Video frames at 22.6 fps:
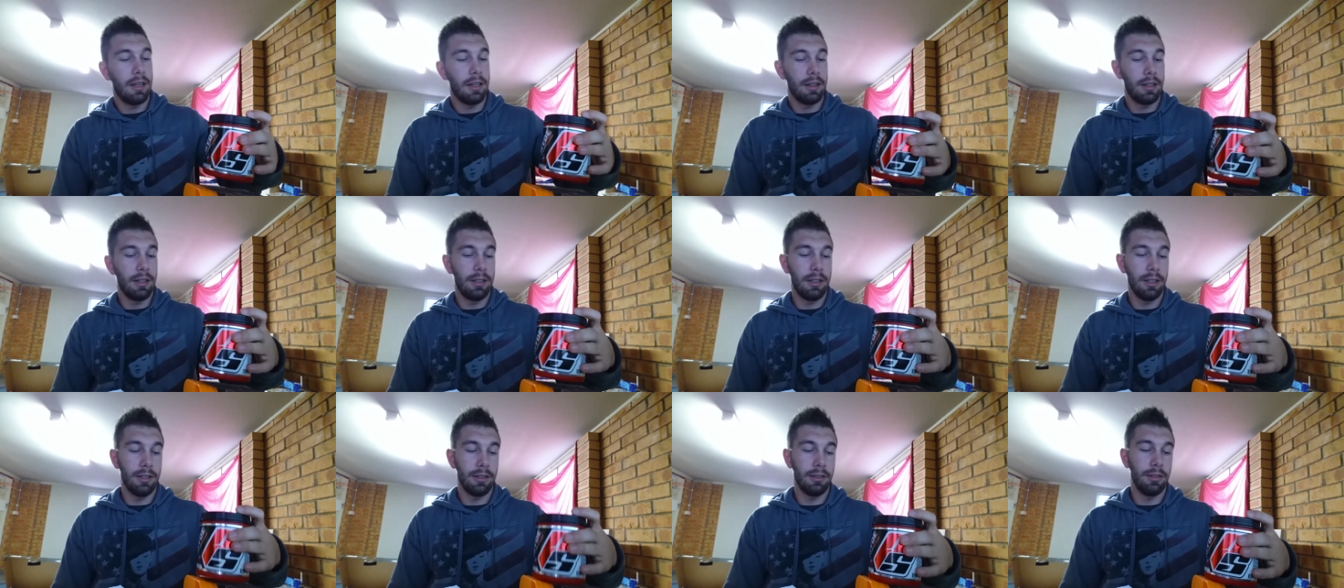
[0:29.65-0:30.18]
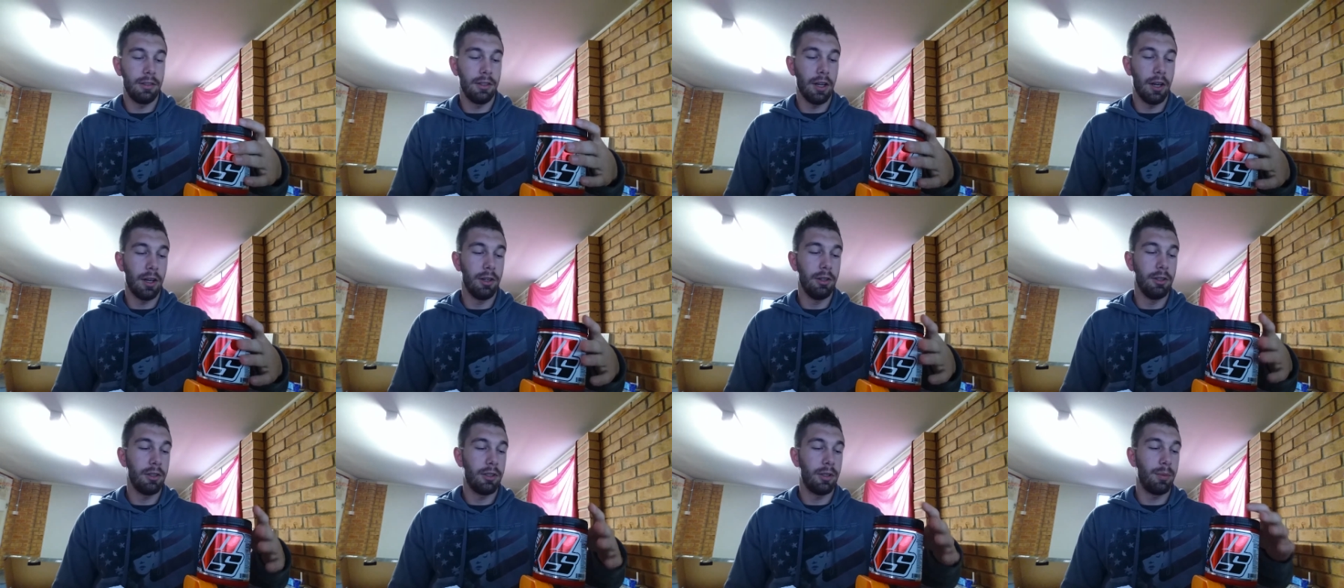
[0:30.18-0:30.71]
This is
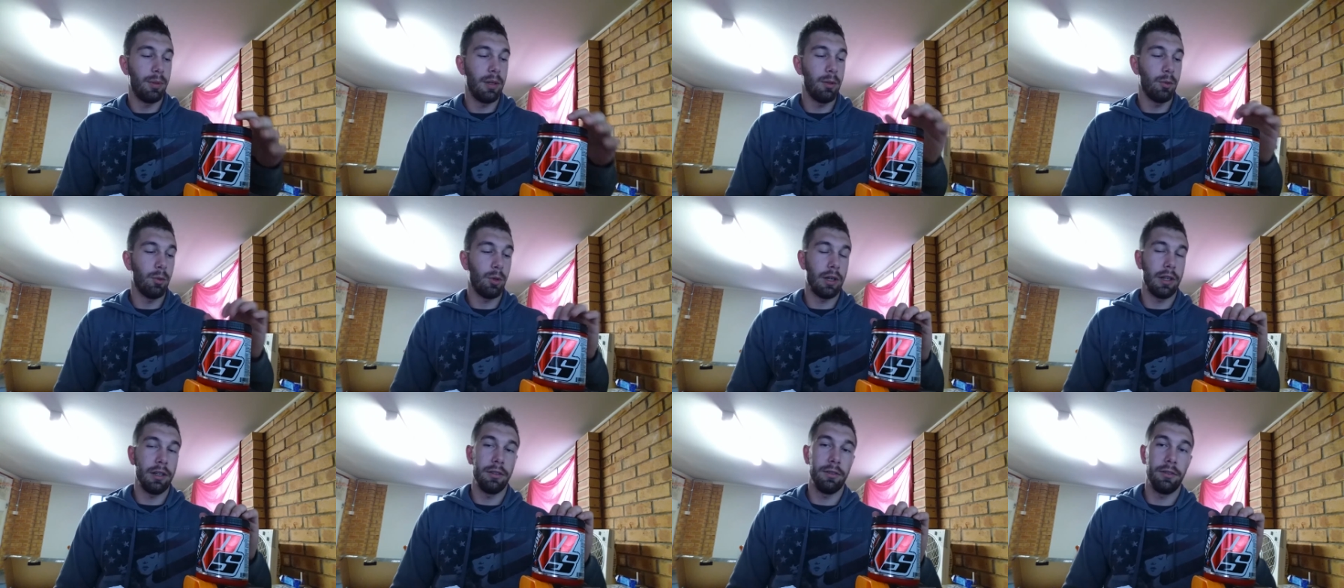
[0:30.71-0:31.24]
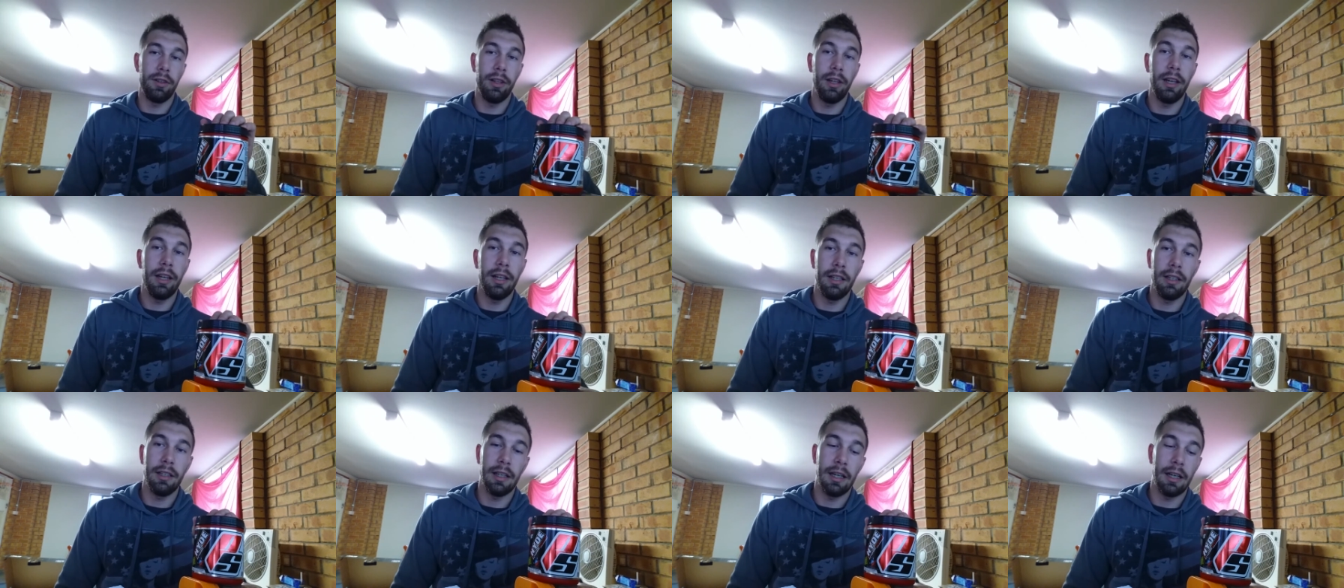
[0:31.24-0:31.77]
known to be one of
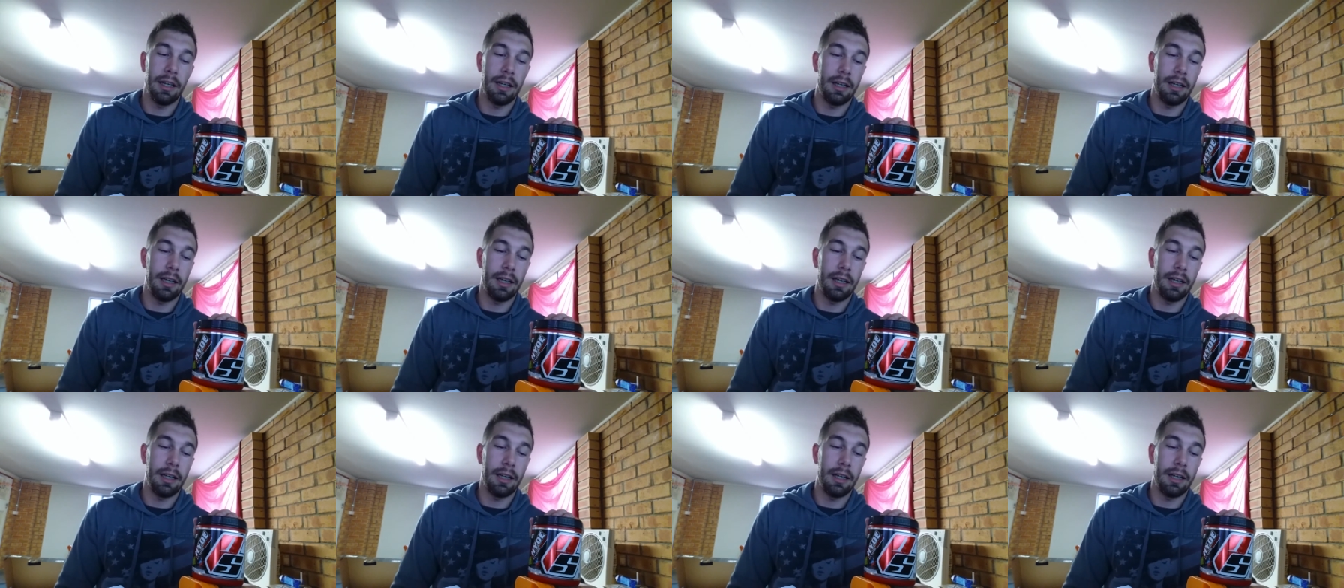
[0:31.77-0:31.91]
the